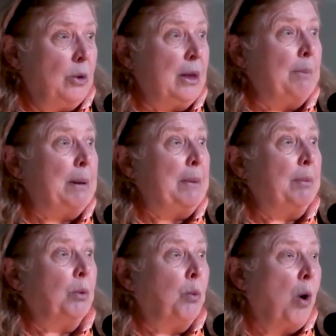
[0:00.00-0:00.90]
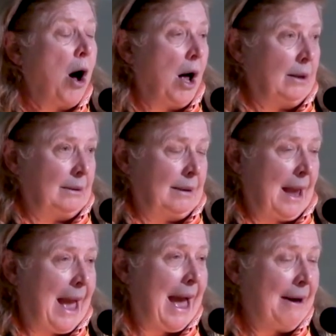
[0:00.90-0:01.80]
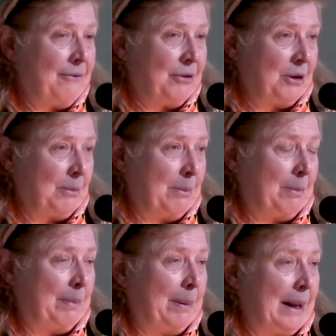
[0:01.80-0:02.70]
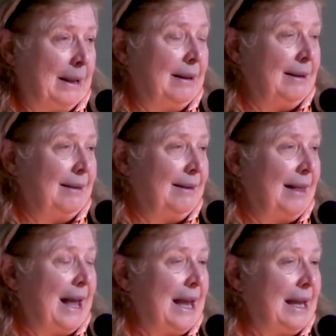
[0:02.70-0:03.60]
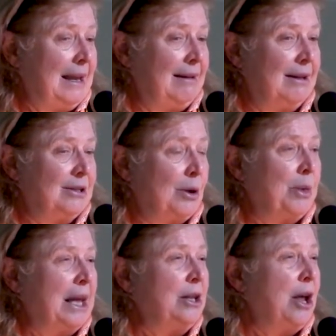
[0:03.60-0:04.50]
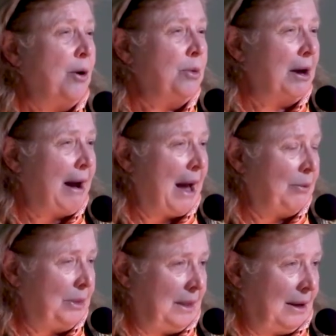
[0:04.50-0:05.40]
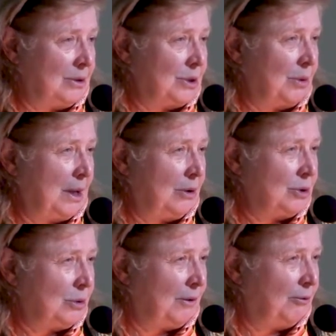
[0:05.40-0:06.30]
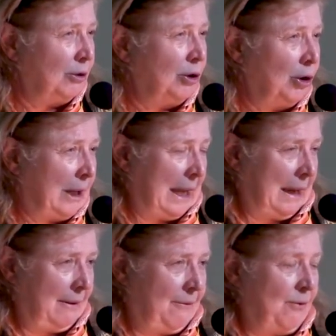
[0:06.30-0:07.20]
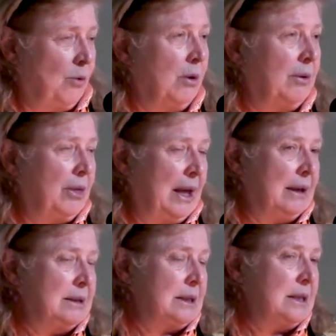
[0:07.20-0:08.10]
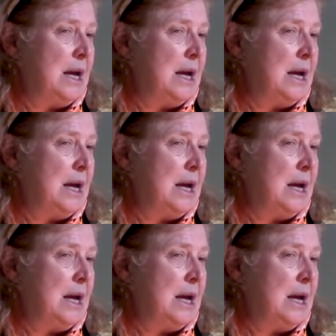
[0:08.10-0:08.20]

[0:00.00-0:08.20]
that people want to have them, but they so they know they're out there so they're sort of looking for things